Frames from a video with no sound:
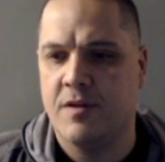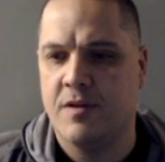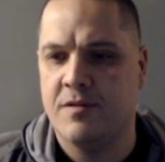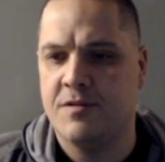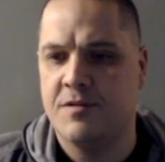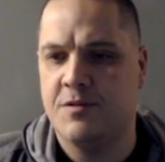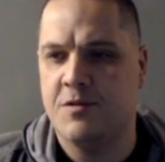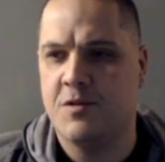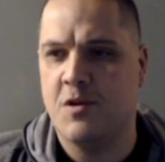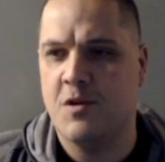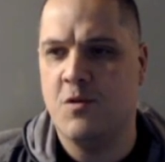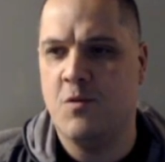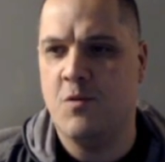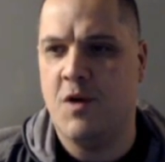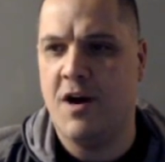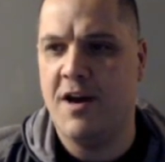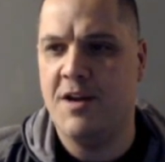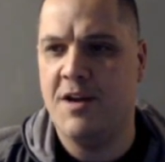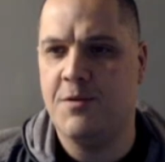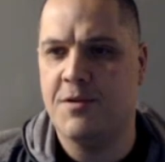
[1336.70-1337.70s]
We'll go
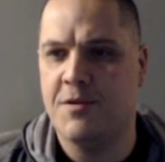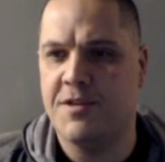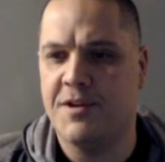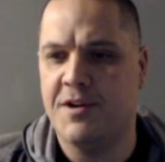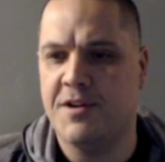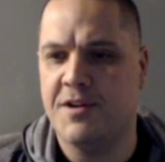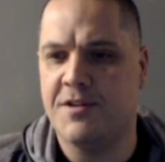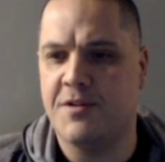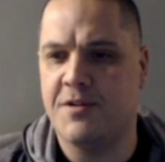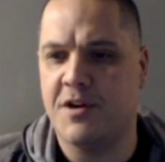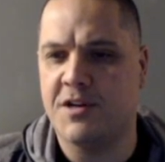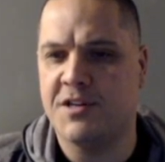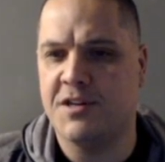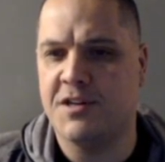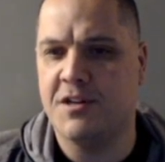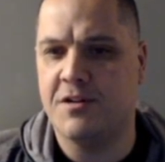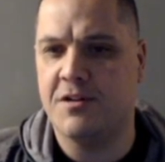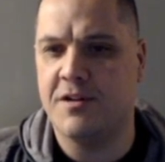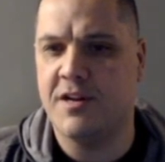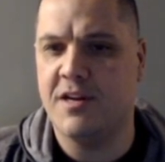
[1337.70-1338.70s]
wide with another
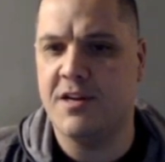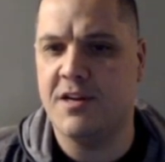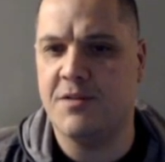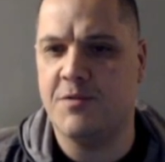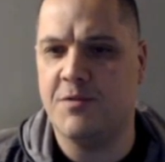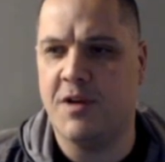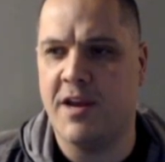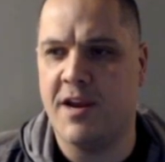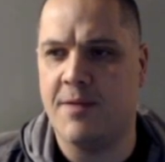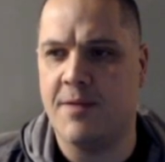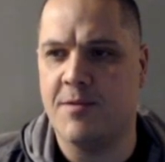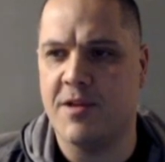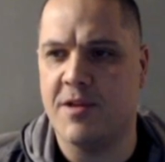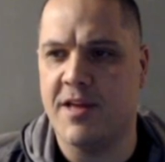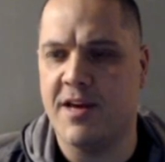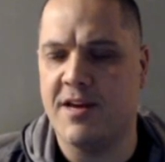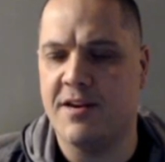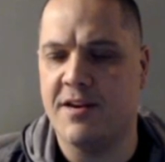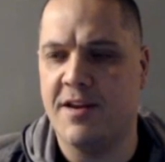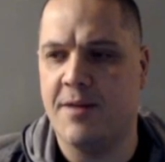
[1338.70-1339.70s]
artillery and we'll hammer
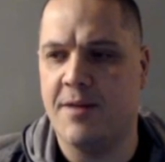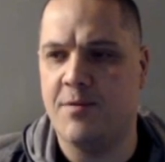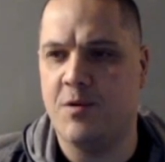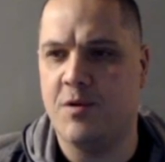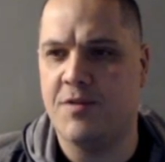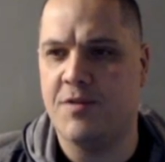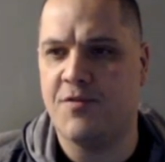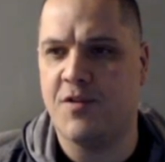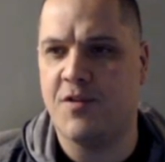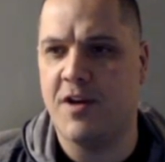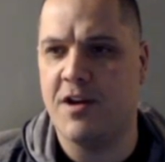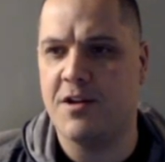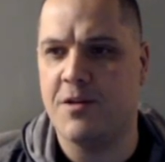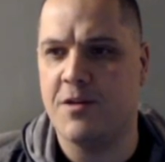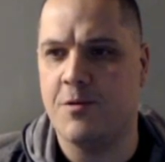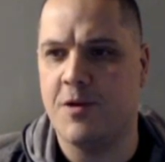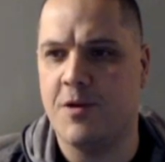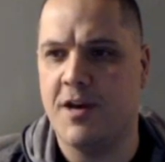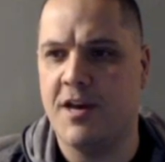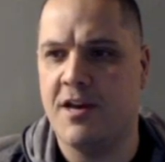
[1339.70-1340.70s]
that Nebelwoofer out of the
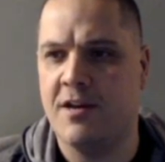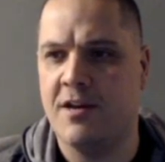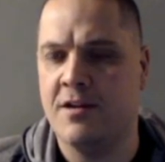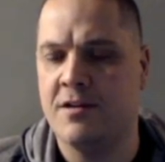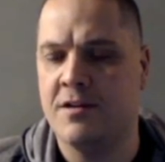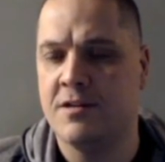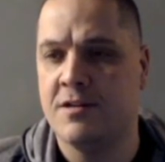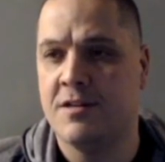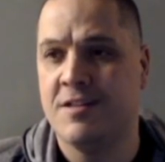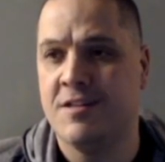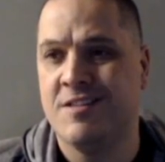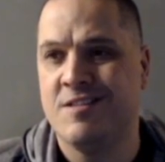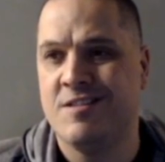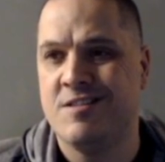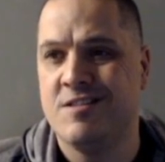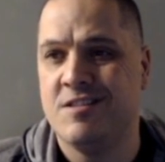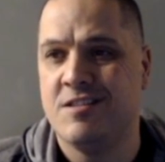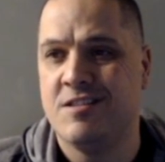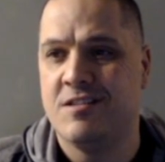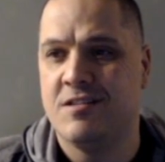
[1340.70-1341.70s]
way.
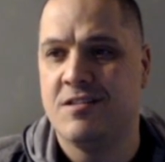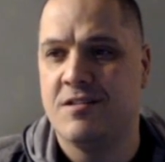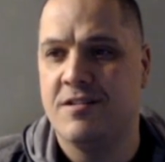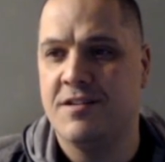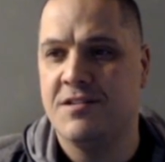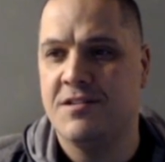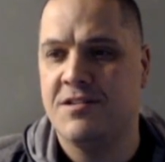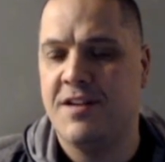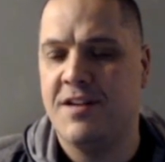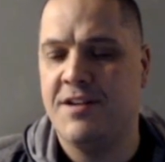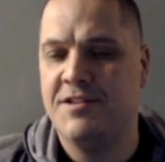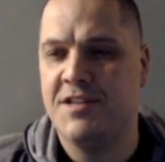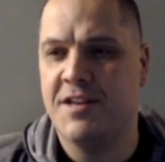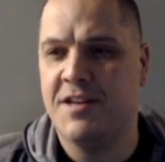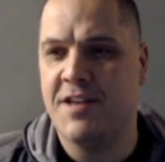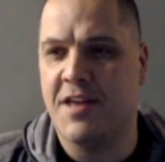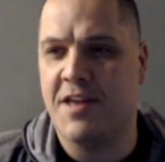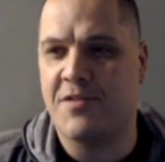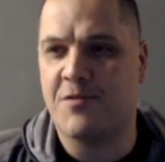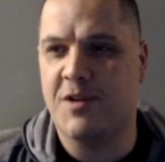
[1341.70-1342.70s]
And so now he's got
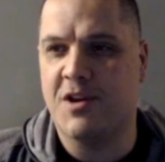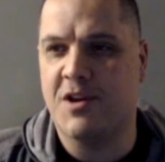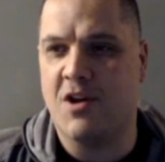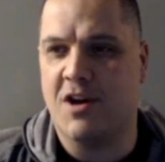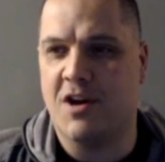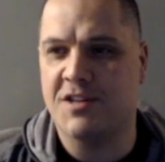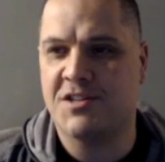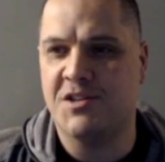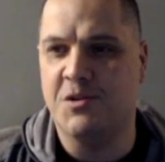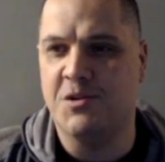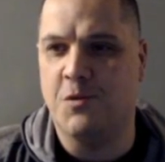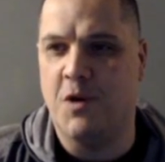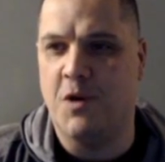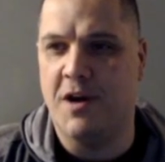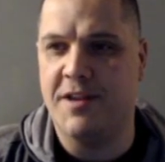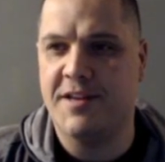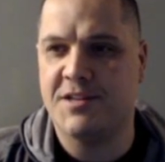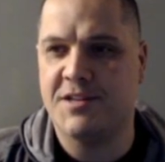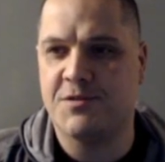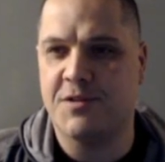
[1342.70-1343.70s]
that 3 cost
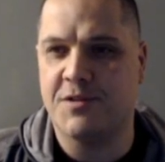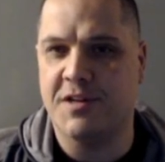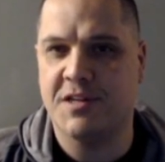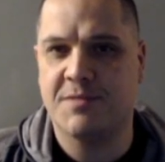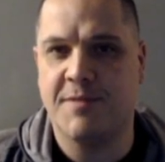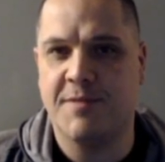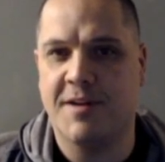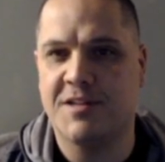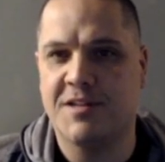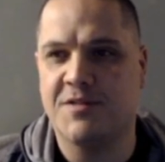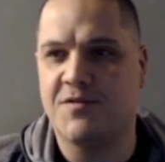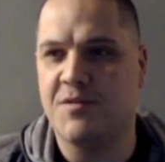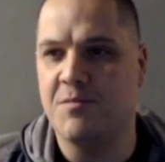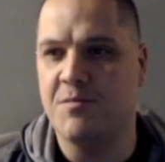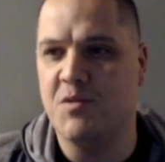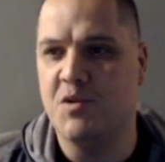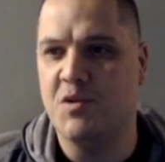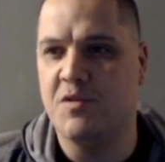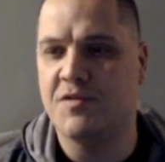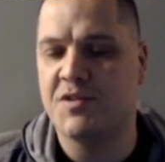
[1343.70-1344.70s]
2/1. That's really expensive to
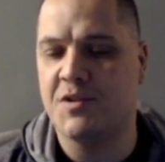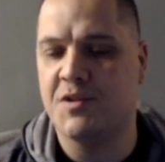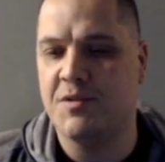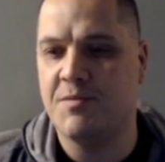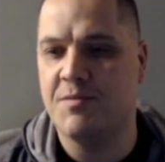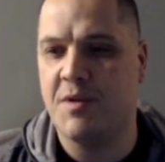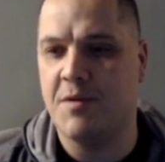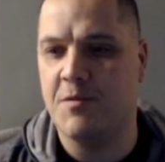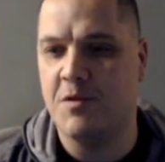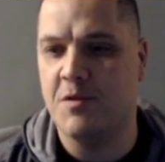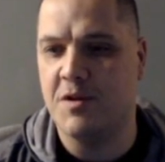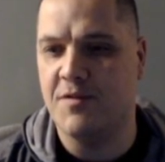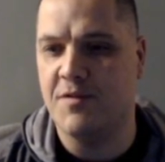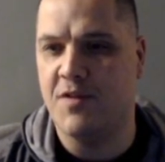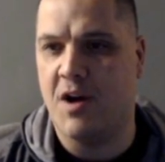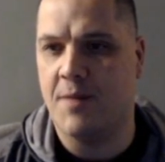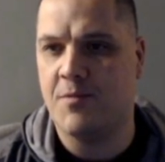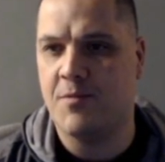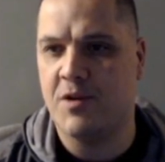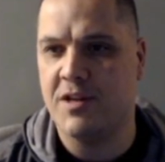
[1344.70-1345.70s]
move, so he probably won't even
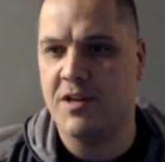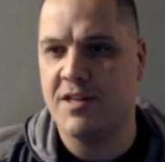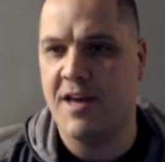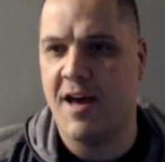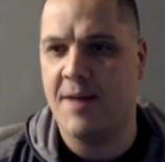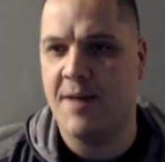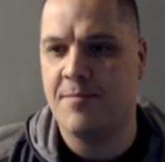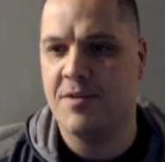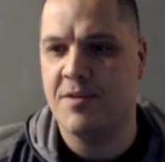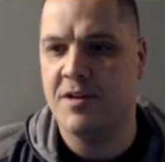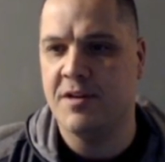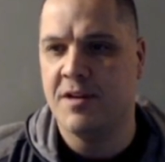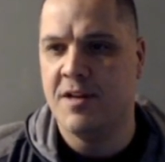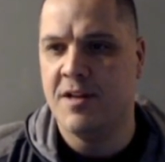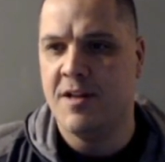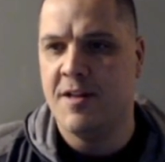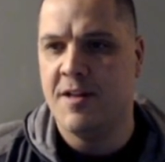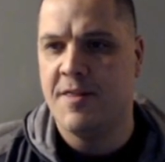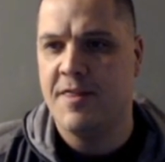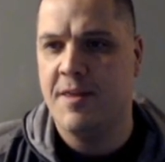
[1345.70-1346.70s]
operate that. But
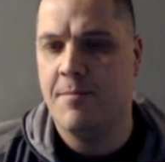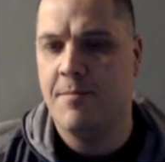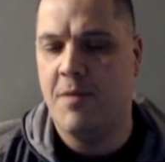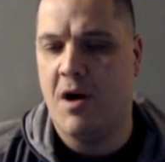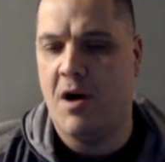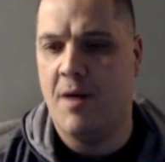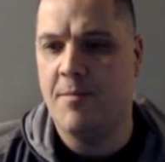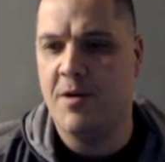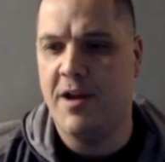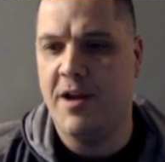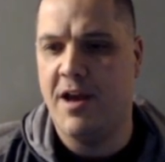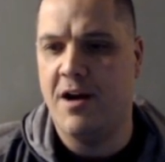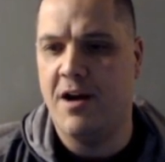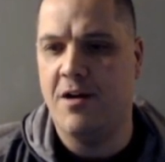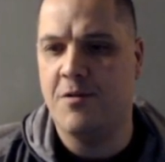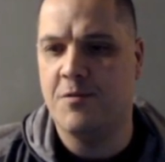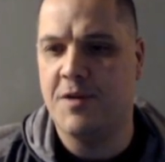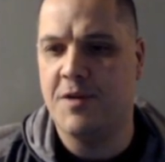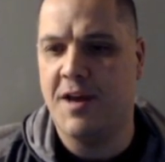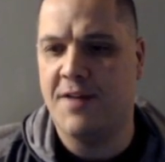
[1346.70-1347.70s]
the bomber
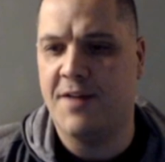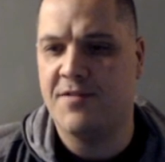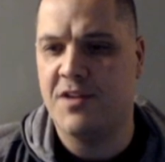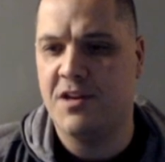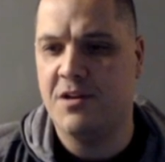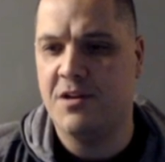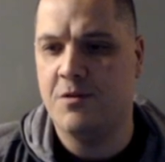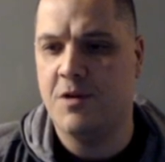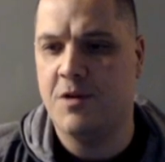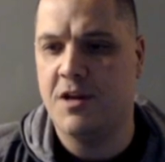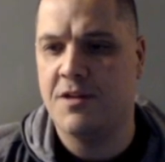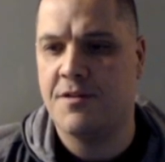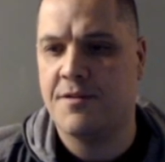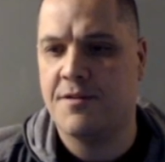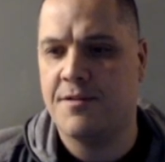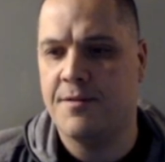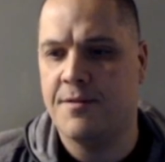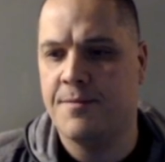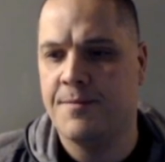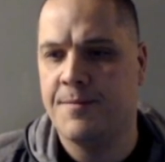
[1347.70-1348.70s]
now we have to deal
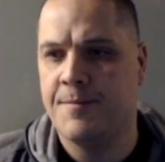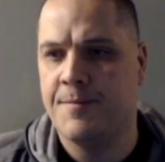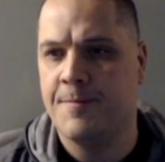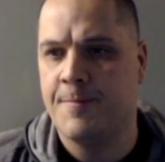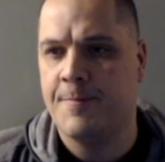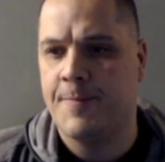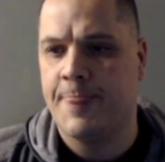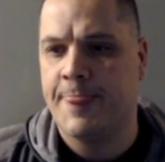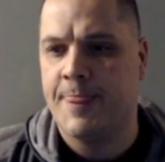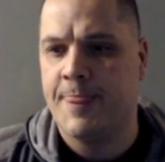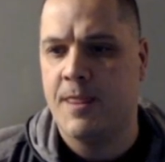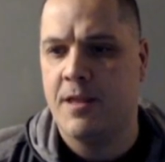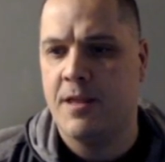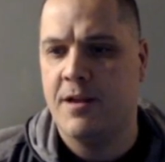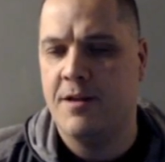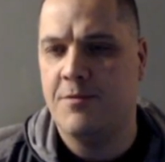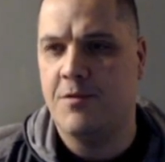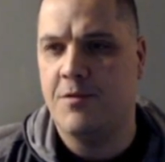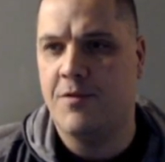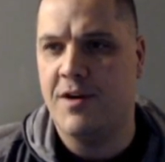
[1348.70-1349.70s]
with.
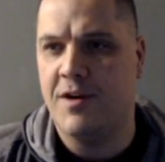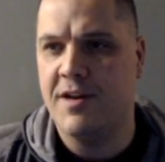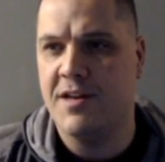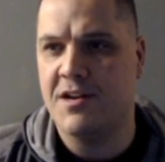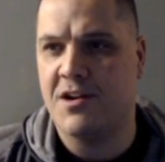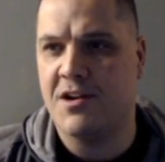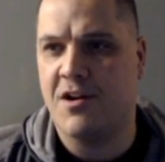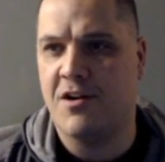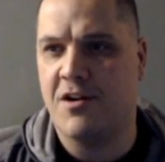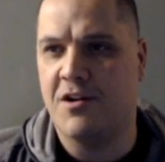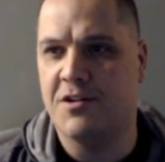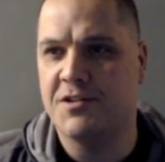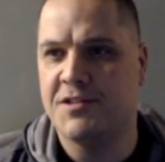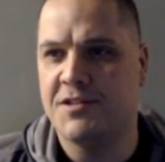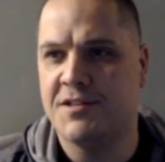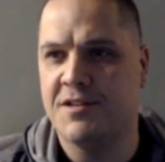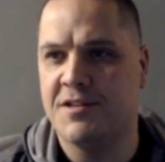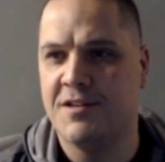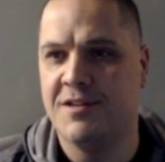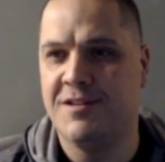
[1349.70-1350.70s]
And we're running out of
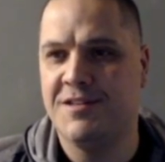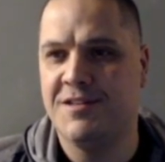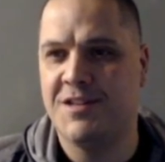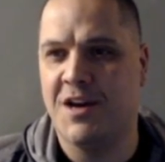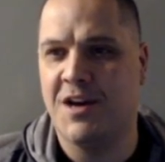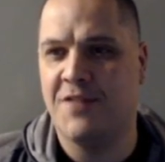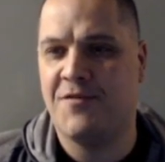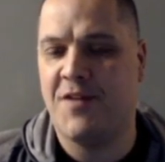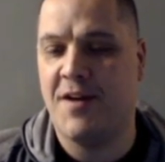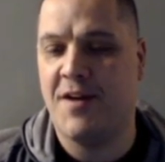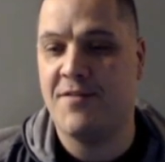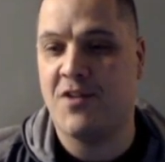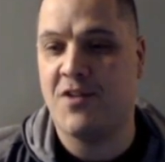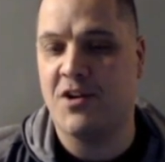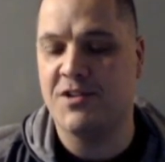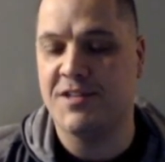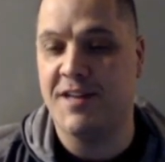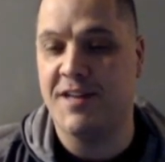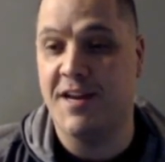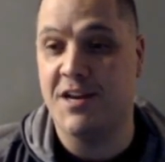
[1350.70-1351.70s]
cards. He's got 5
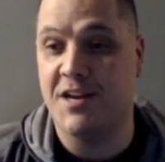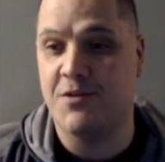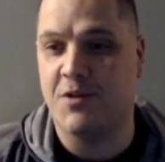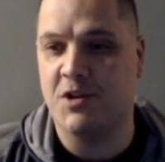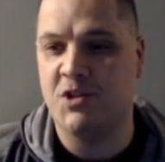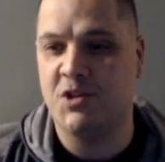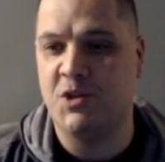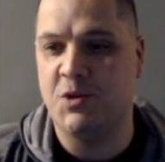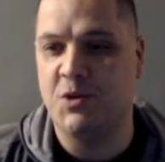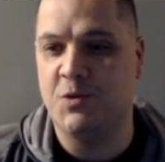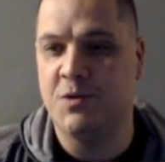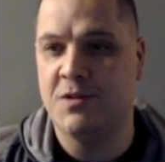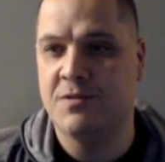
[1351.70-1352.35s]
cards in hand to our 2.